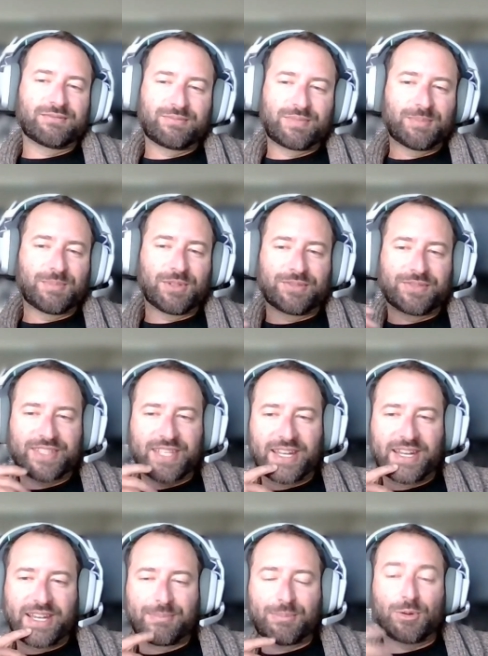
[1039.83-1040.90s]
people have
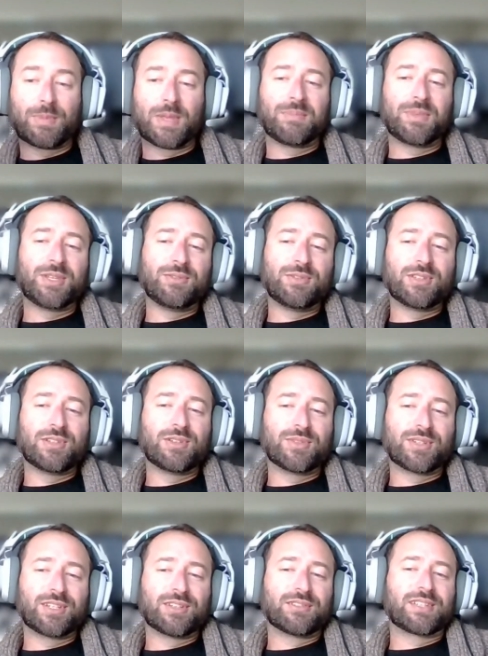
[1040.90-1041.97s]
set up, or maybe you do
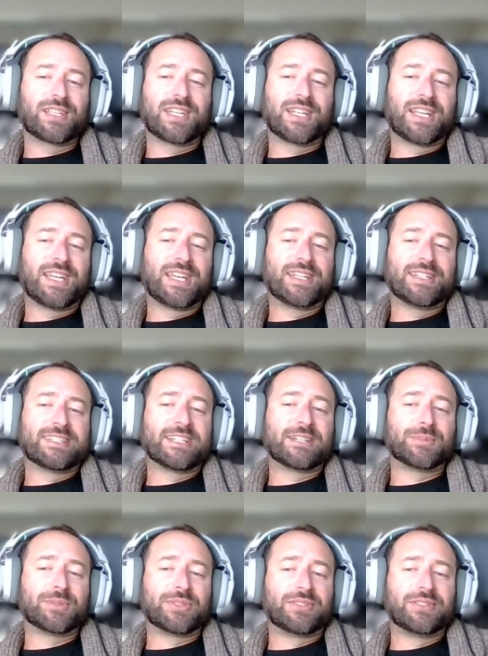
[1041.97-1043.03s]
and you're getting hit
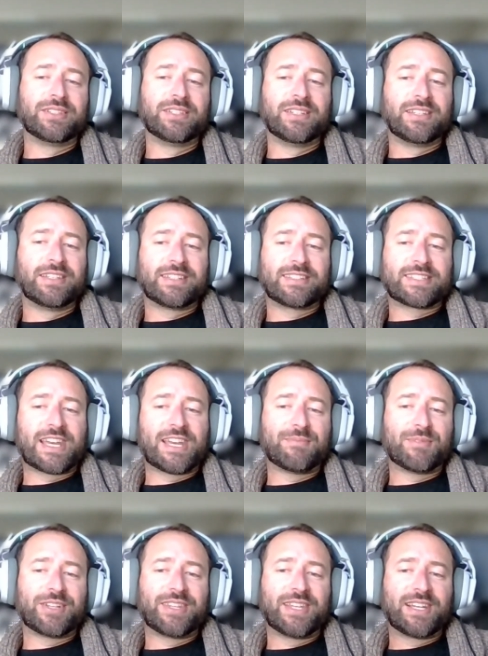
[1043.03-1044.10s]
double time
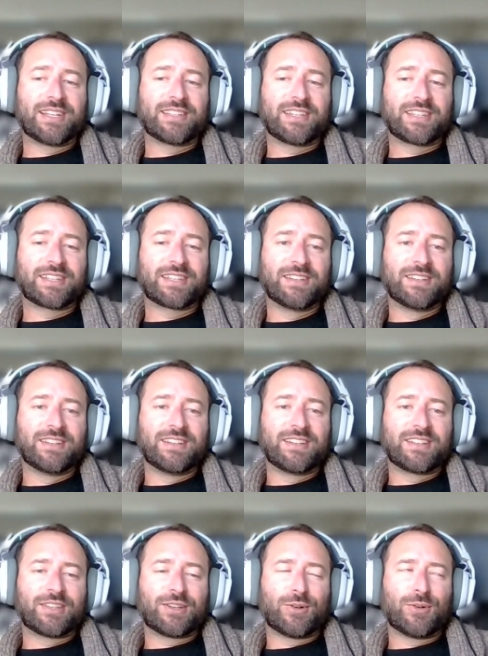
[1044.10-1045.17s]
on that. Like,
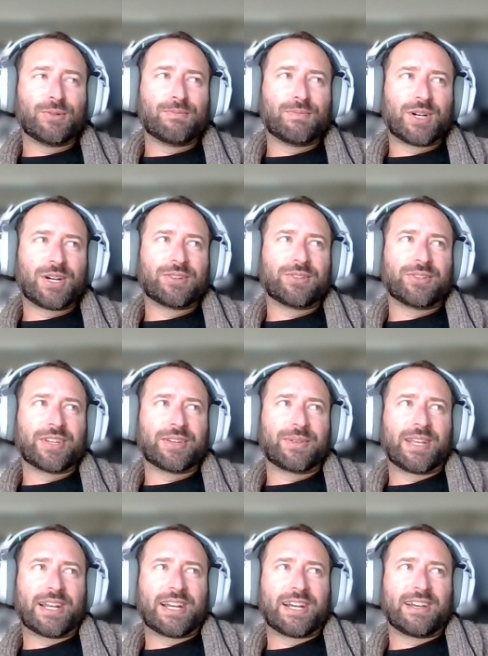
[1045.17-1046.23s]
the whole model that
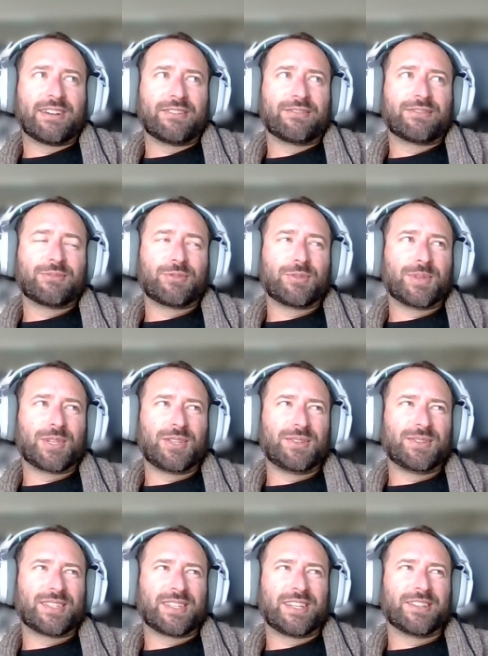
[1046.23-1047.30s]
we have and we've been
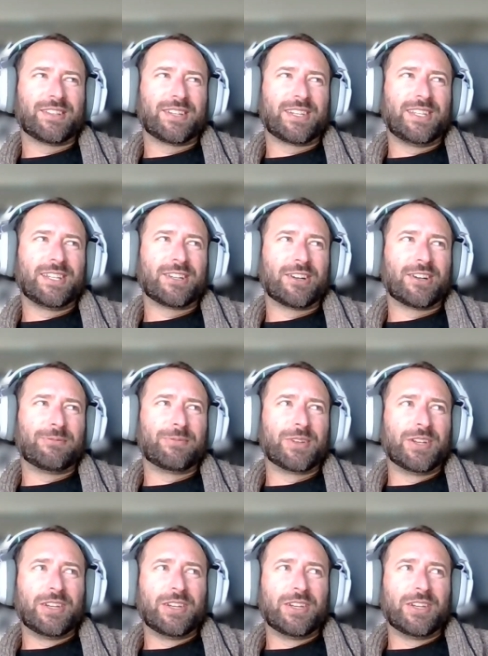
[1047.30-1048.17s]
using in a lot of ecom